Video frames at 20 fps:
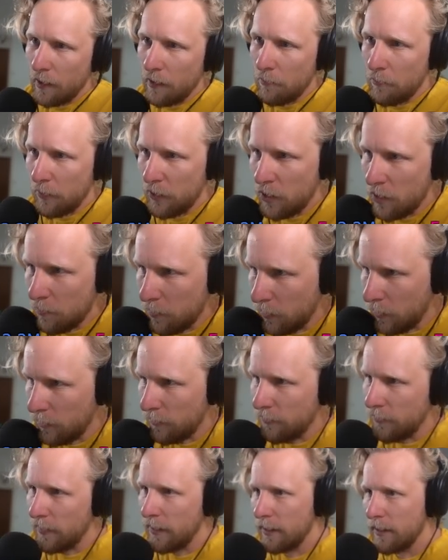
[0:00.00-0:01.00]
appreciable
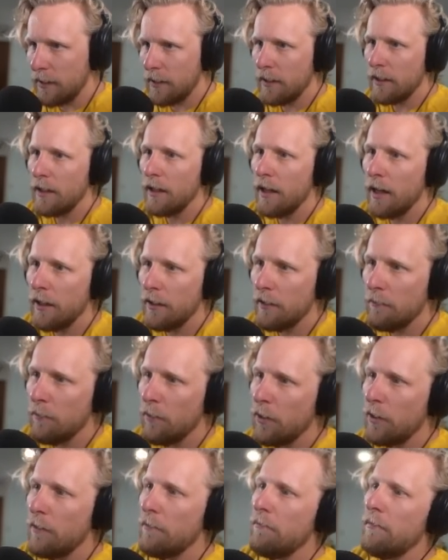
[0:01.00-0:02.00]
effect under
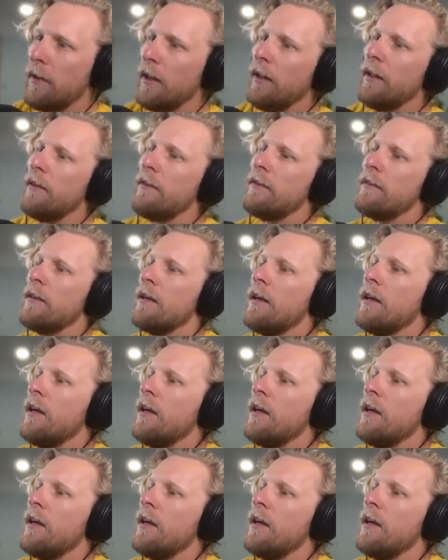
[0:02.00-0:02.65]
modern balance.